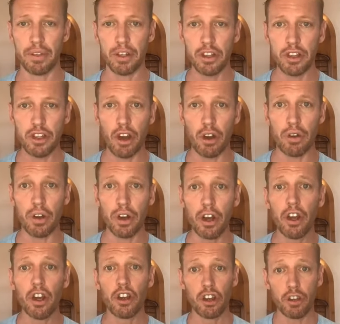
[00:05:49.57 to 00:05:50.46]
So
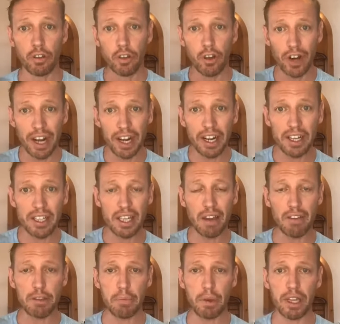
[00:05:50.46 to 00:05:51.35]
you've created a
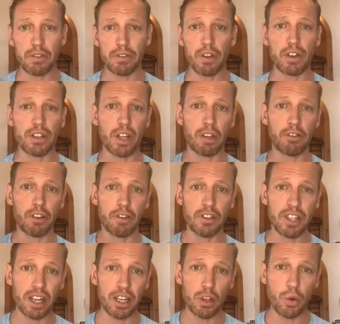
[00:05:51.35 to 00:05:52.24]
safe space for yourself, you've
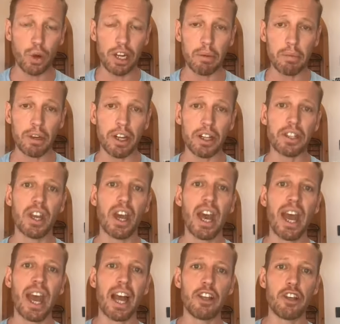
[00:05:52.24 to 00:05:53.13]
set 20 minutes,
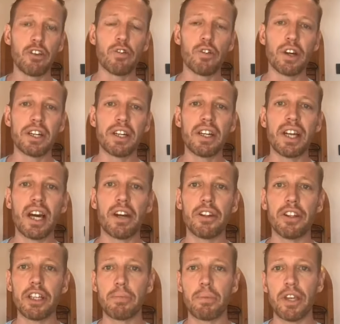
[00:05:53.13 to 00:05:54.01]
and you've written down
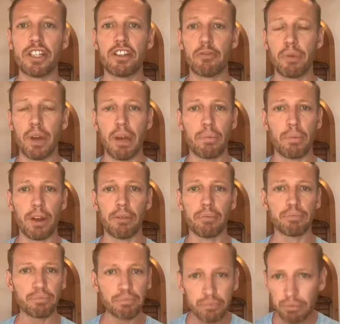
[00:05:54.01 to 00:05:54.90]
on this piece of
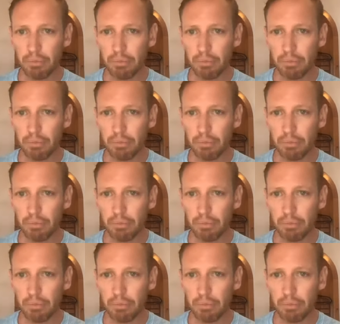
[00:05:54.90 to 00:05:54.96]
paper,